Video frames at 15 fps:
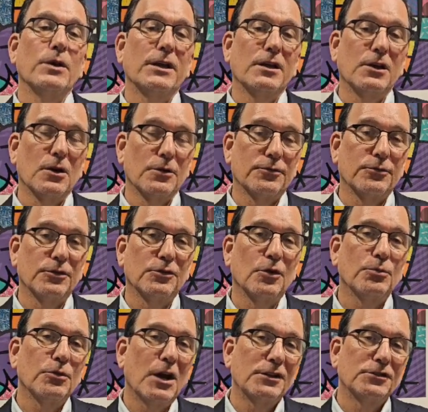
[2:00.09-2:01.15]
We can go through this
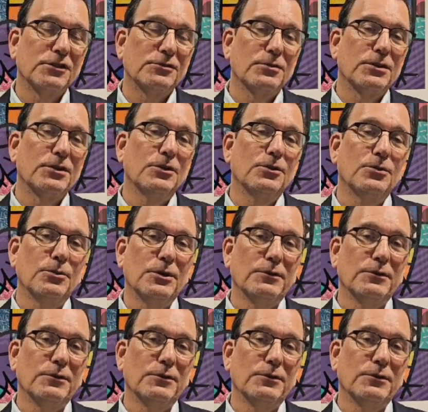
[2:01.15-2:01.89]
whole process with you.